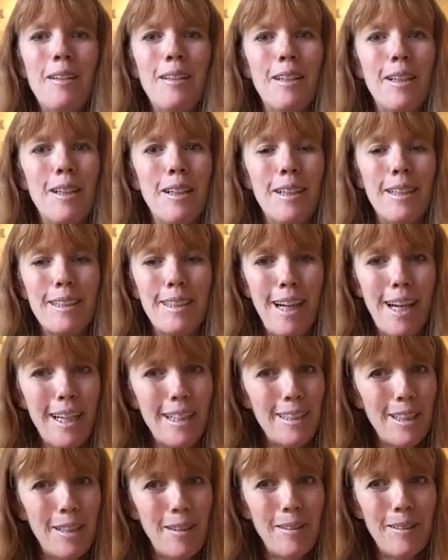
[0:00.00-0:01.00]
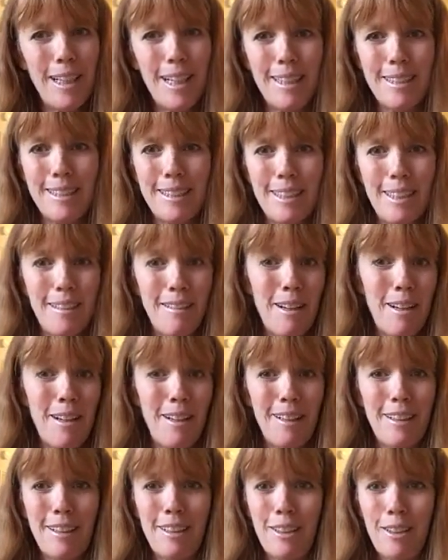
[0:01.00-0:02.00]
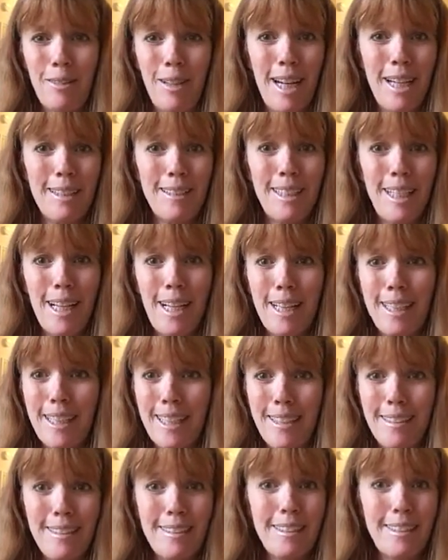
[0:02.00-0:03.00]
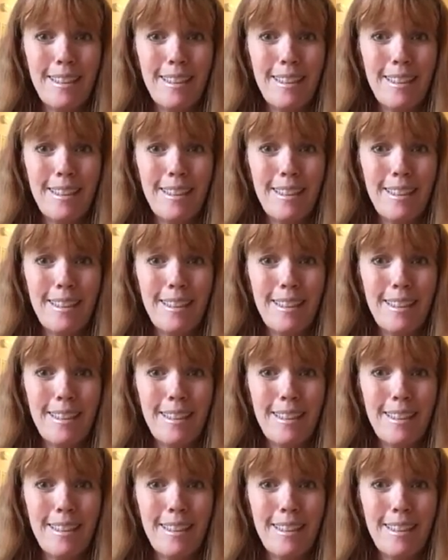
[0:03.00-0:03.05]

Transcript: the guy known as the granddaddy,